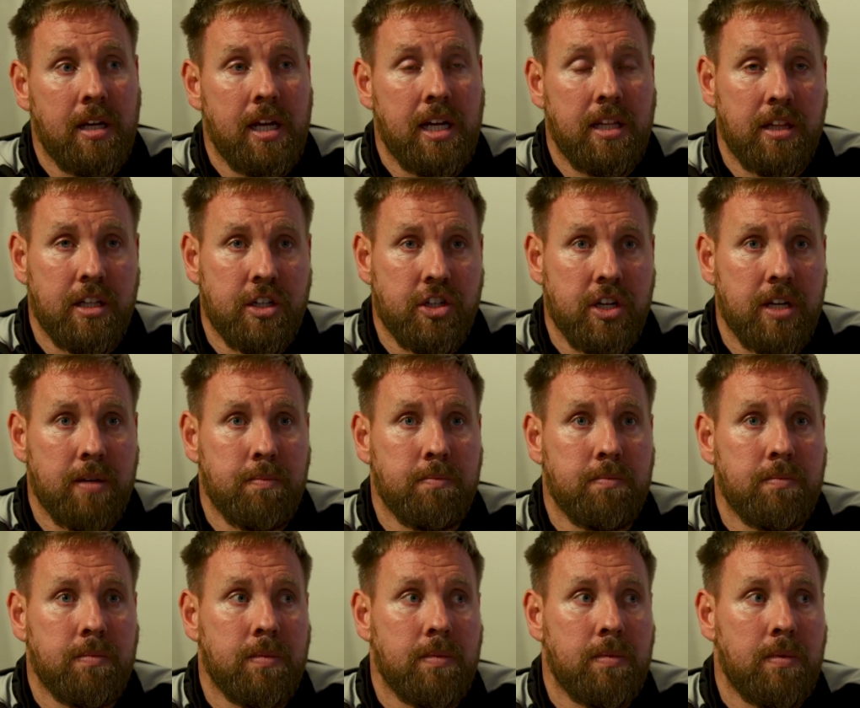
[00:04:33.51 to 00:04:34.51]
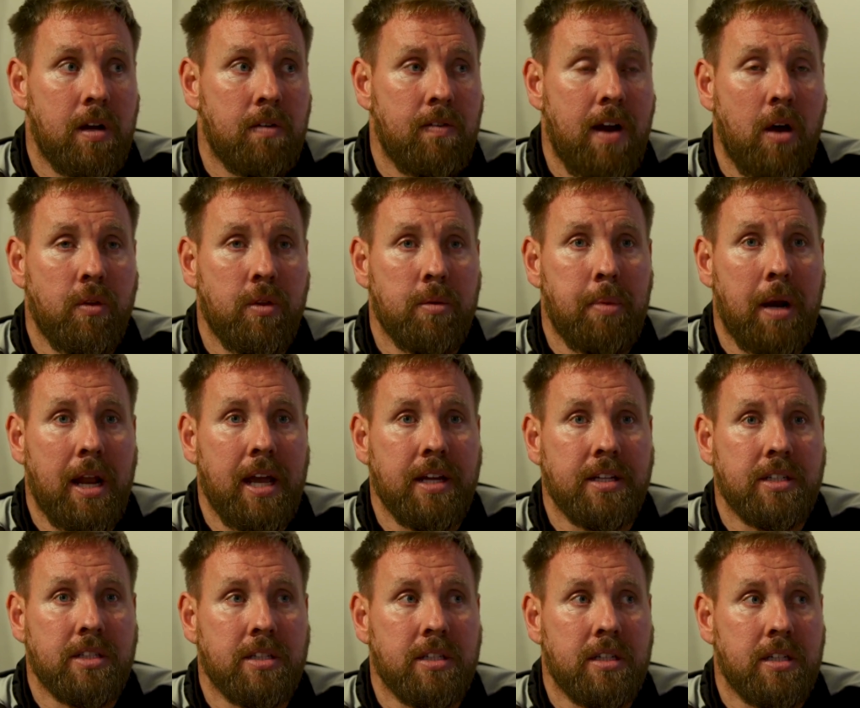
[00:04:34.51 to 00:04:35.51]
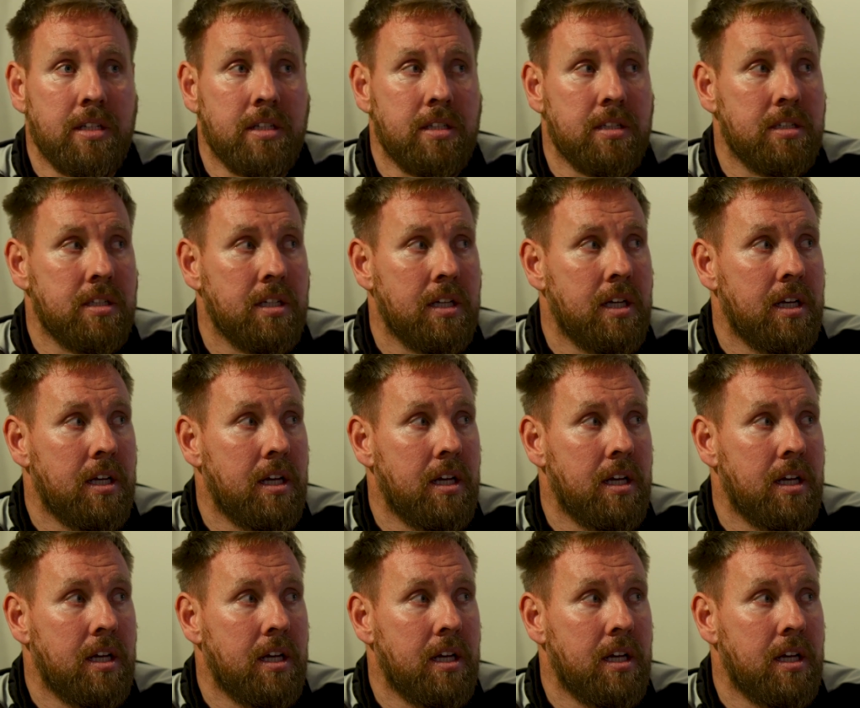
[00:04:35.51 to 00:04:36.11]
in the gym, around the place. And